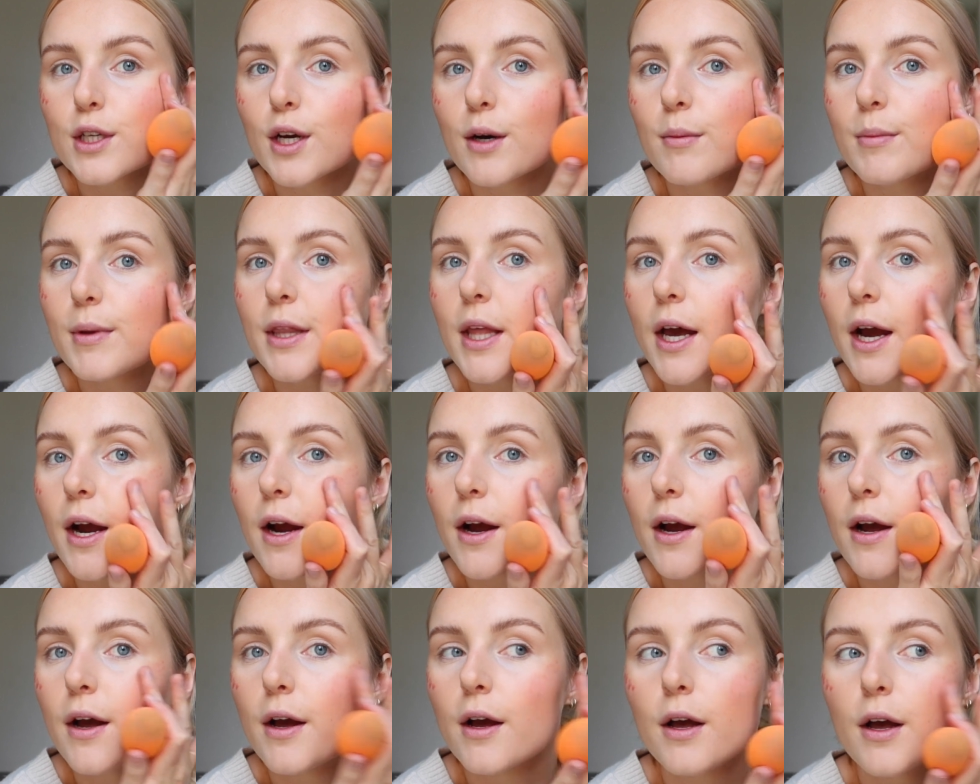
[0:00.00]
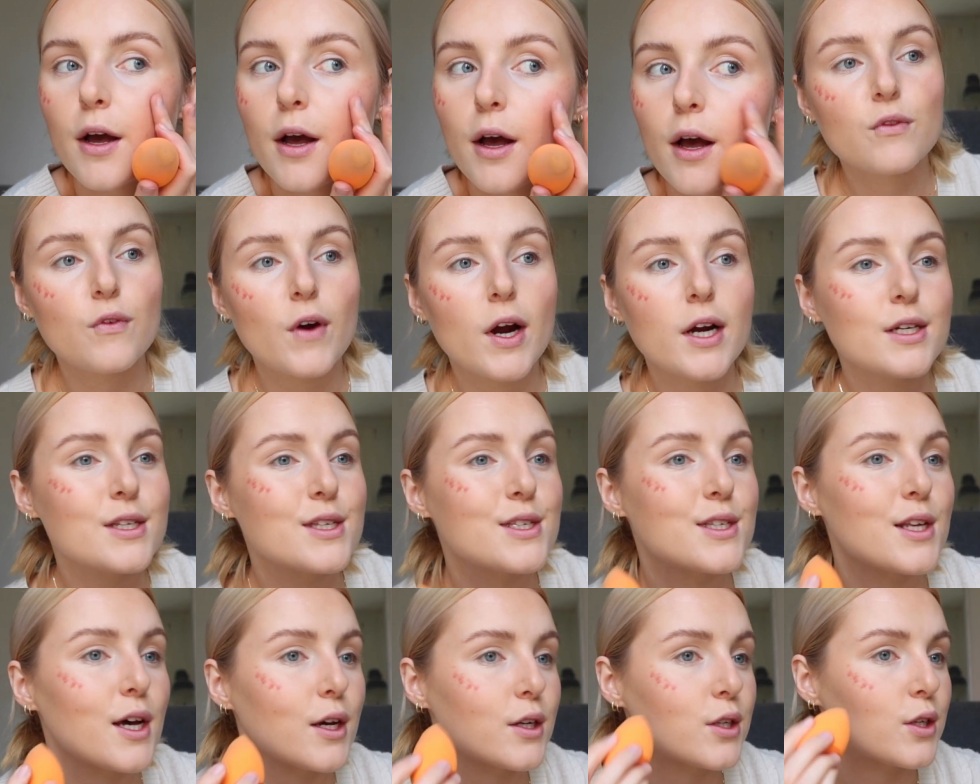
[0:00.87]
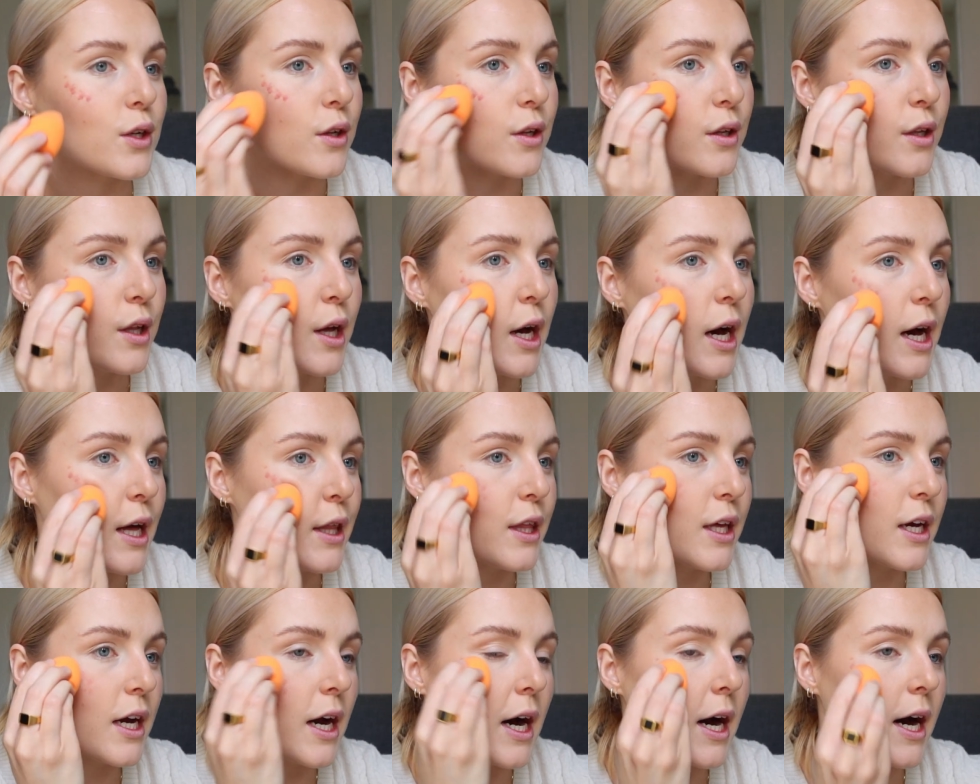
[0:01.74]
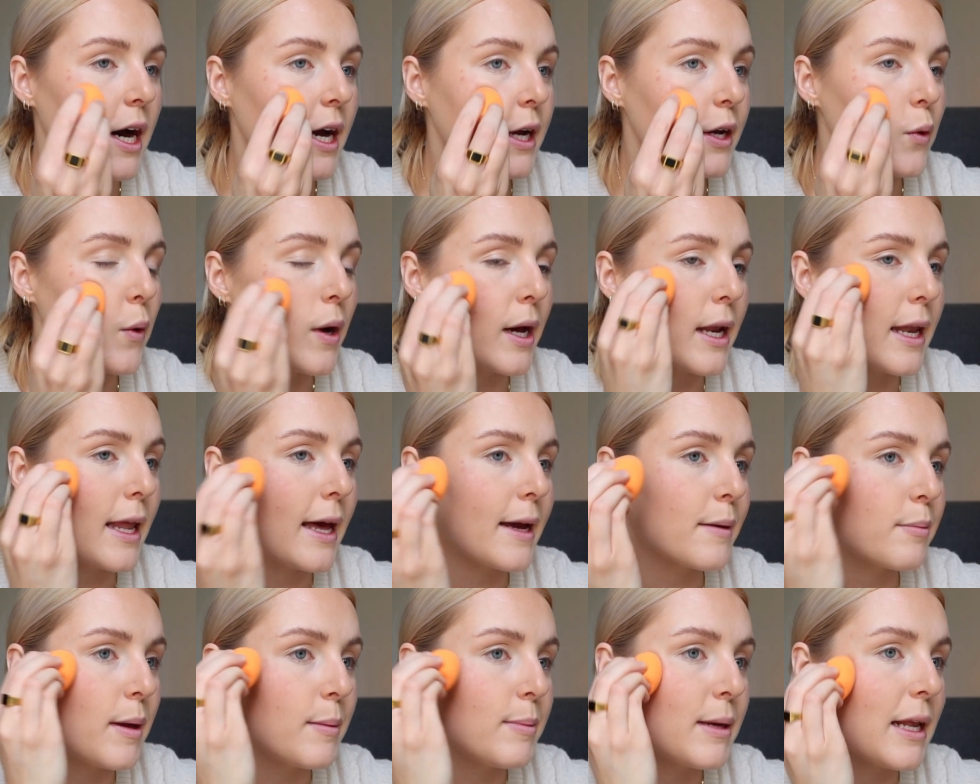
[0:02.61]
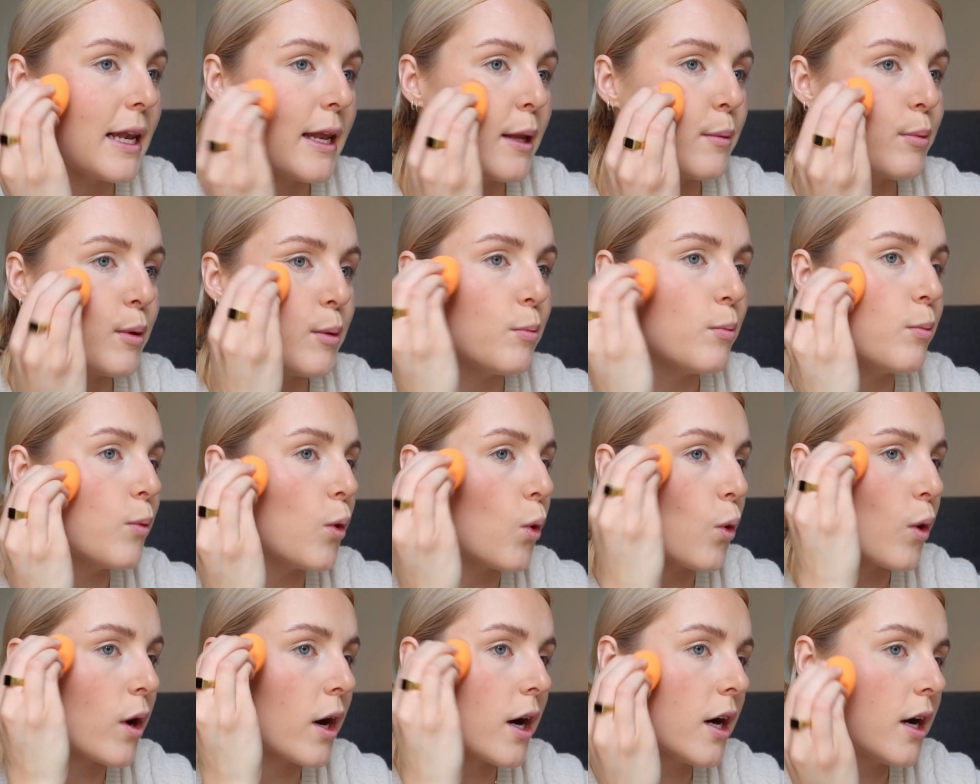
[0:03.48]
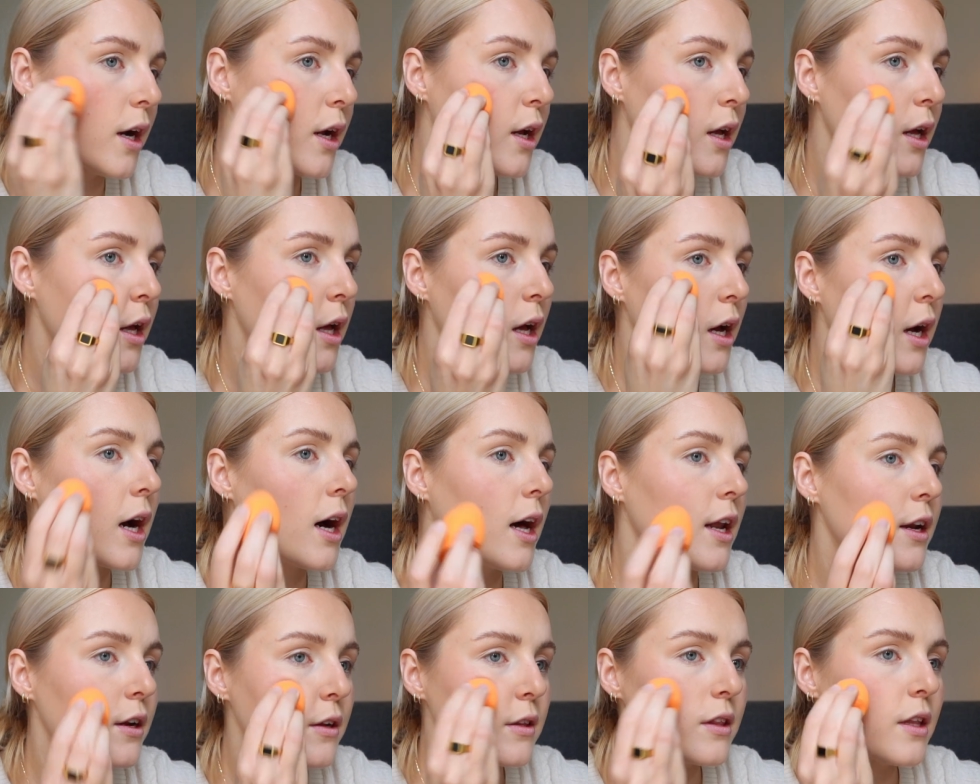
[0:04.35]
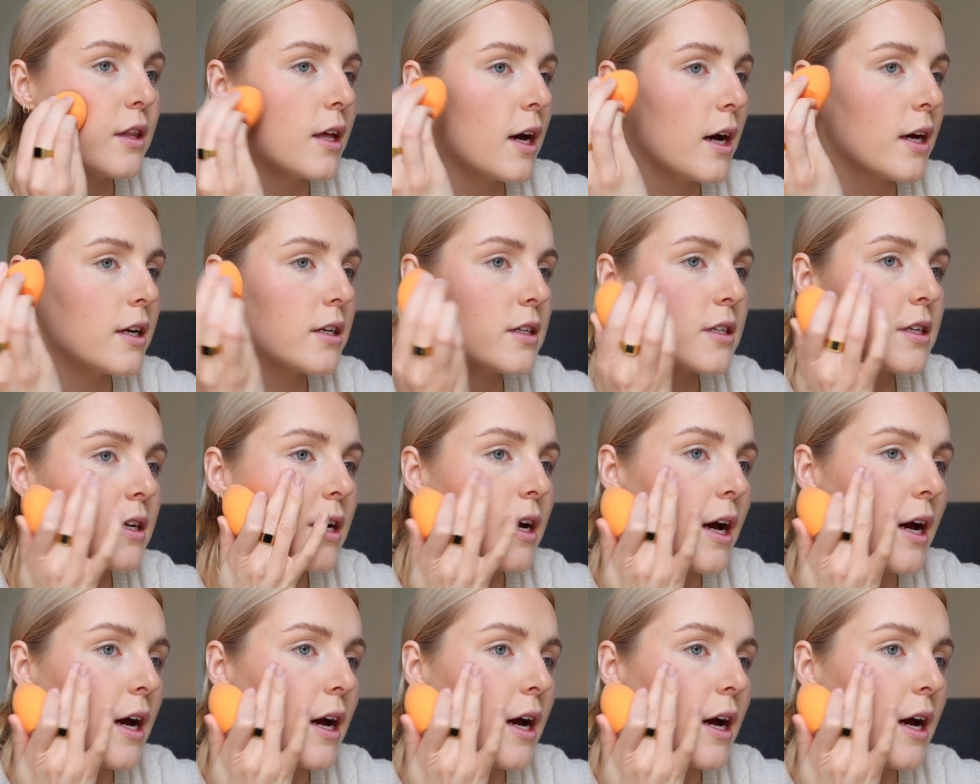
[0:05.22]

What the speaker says: coming there. Very subtle. I think I quite like maybe a little bit more colour than that.